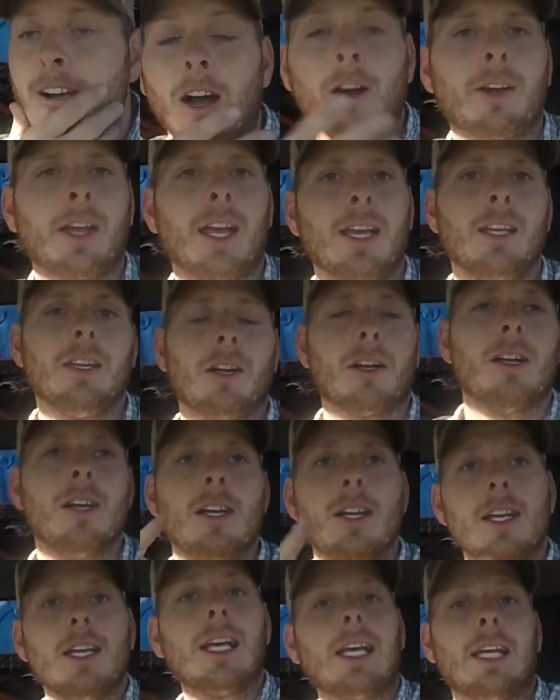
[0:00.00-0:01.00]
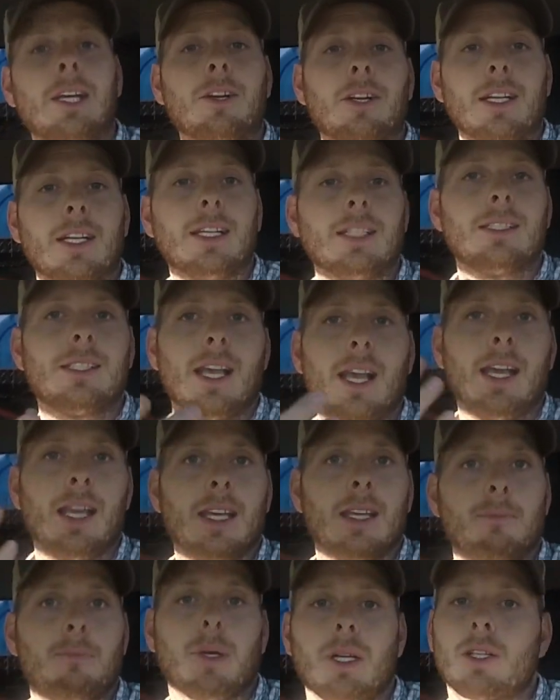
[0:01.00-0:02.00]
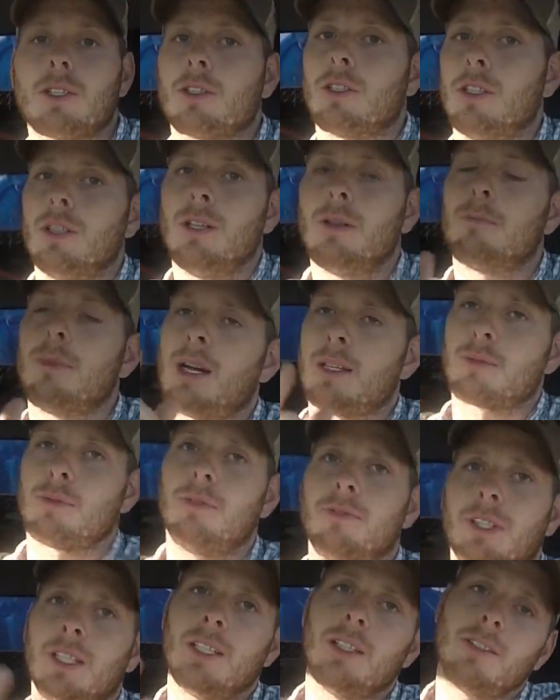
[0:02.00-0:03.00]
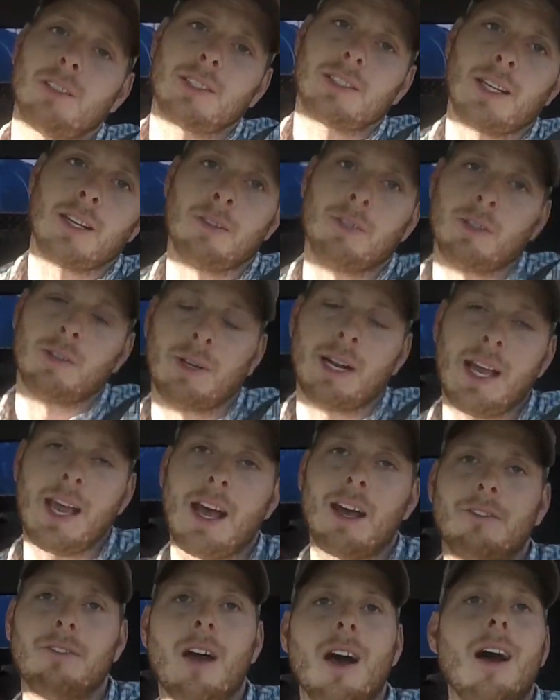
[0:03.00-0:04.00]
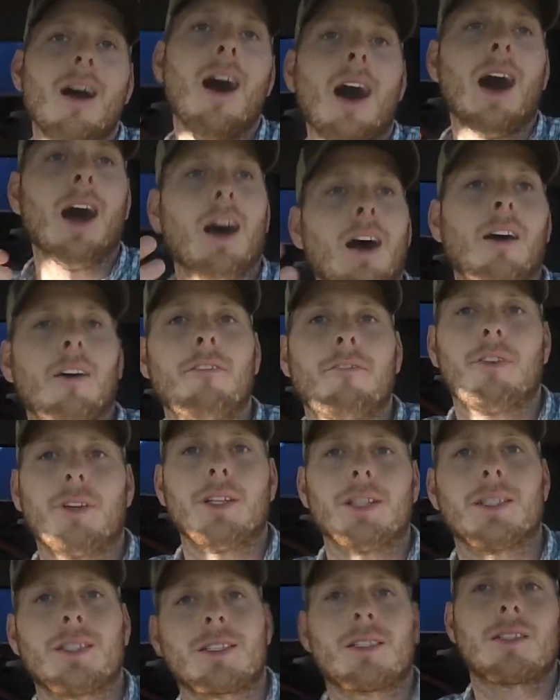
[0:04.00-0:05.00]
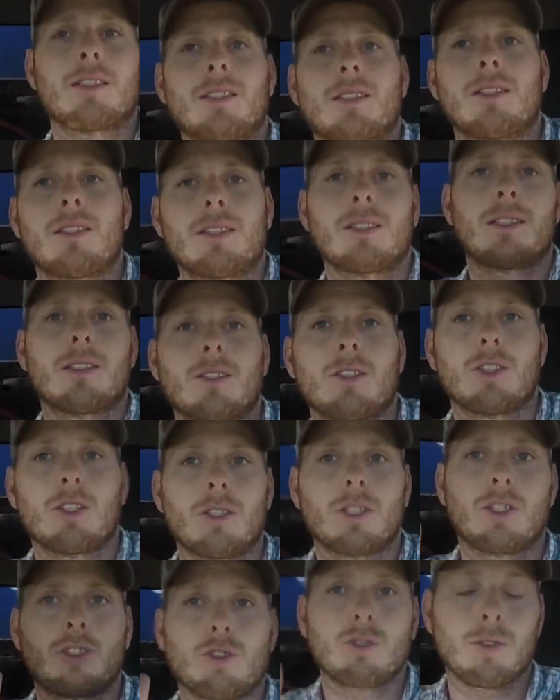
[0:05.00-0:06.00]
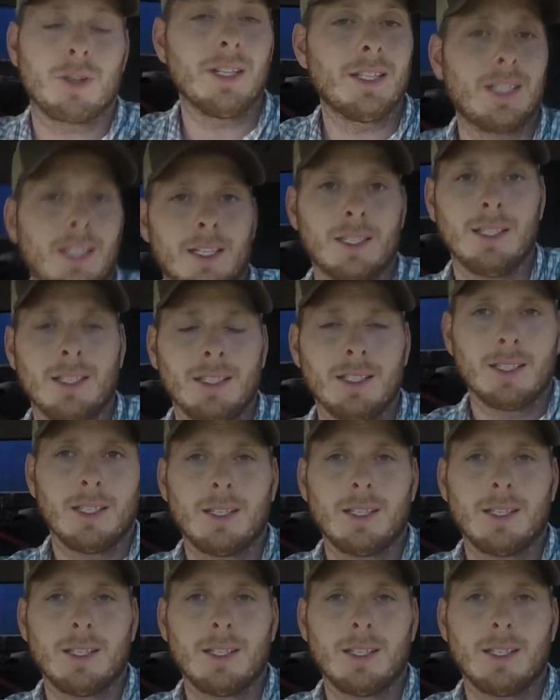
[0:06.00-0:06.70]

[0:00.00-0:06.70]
Okay, here is a picture, possible video, because I don't know what I have, of Trenton.